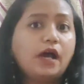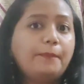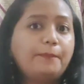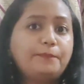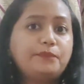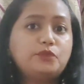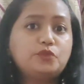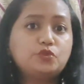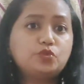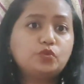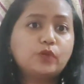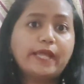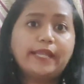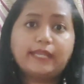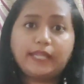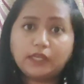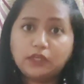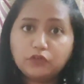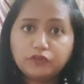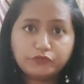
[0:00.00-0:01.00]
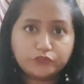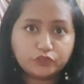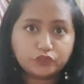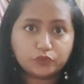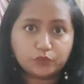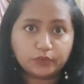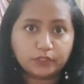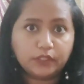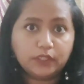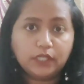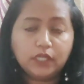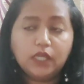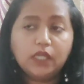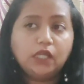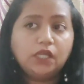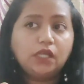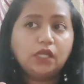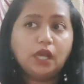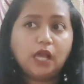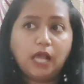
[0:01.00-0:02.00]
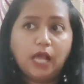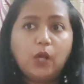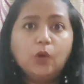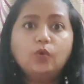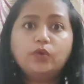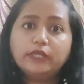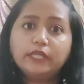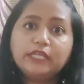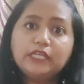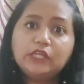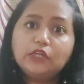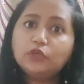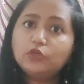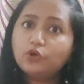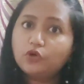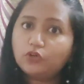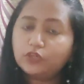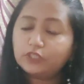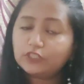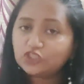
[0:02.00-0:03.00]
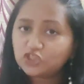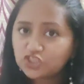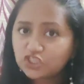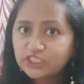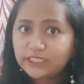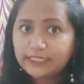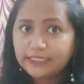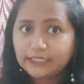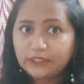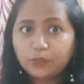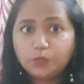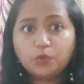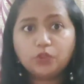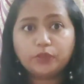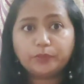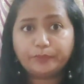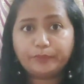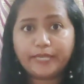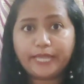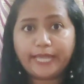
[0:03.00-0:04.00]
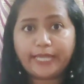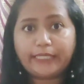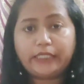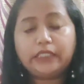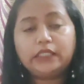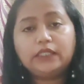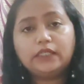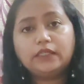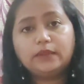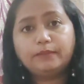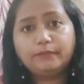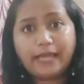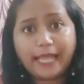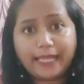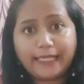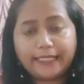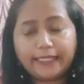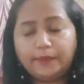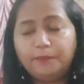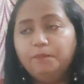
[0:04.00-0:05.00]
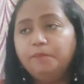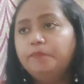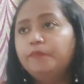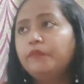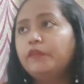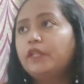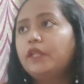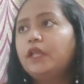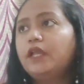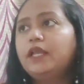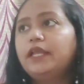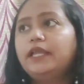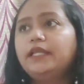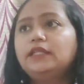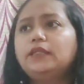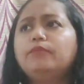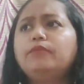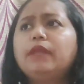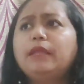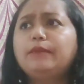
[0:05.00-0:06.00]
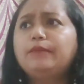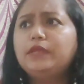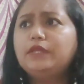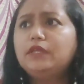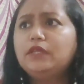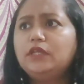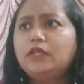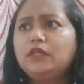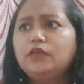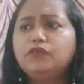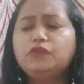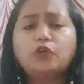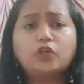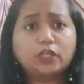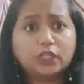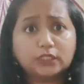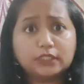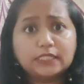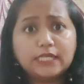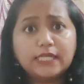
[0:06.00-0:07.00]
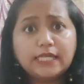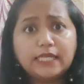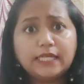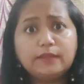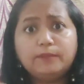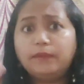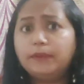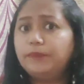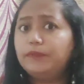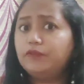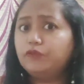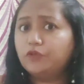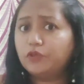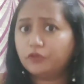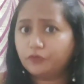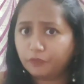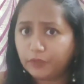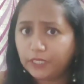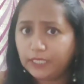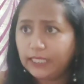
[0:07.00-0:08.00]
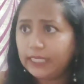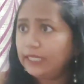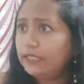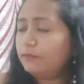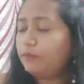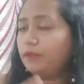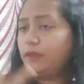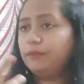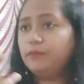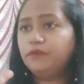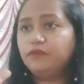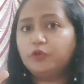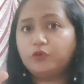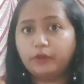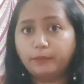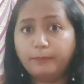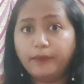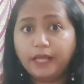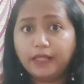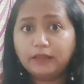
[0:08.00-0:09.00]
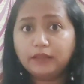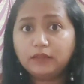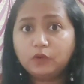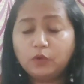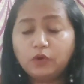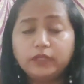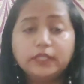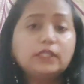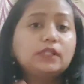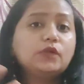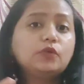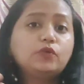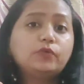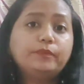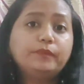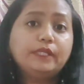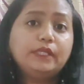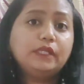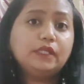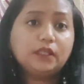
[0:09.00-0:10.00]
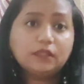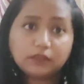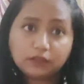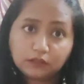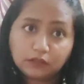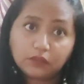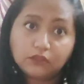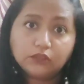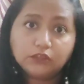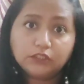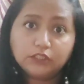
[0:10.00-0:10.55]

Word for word: up to an individual, how he or she would plan planning. It may be for a day, it may be for a week, it may be for a month, or it could be